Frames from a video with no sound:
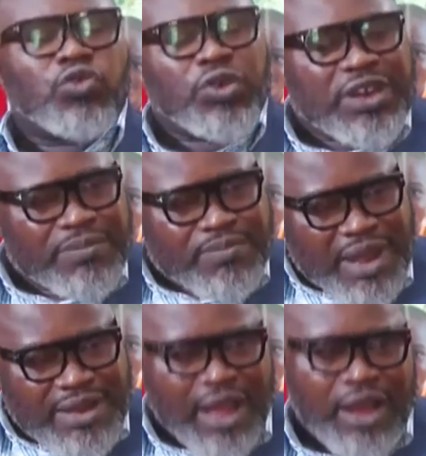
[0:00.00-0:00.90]
to
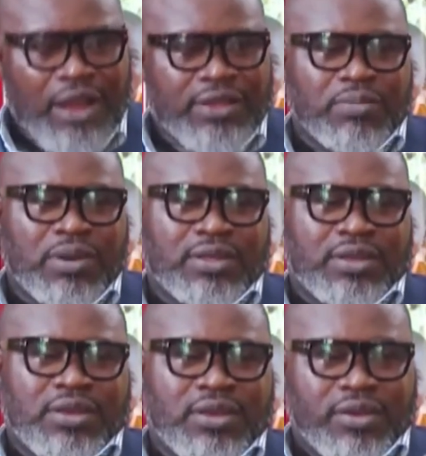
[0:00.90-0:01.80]
demand
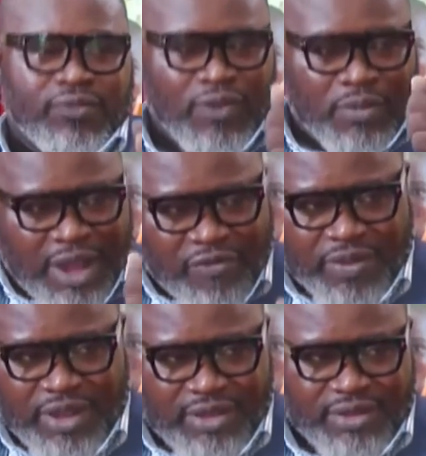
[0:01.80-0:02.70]
accountability from
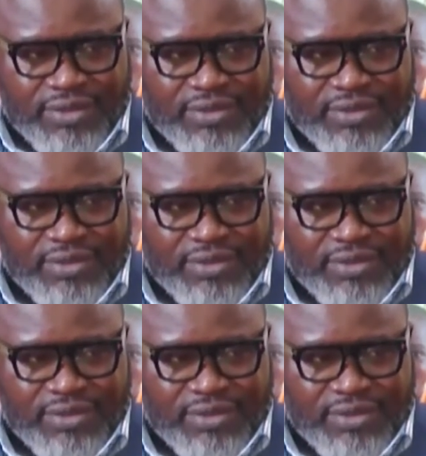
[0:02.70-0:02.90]
government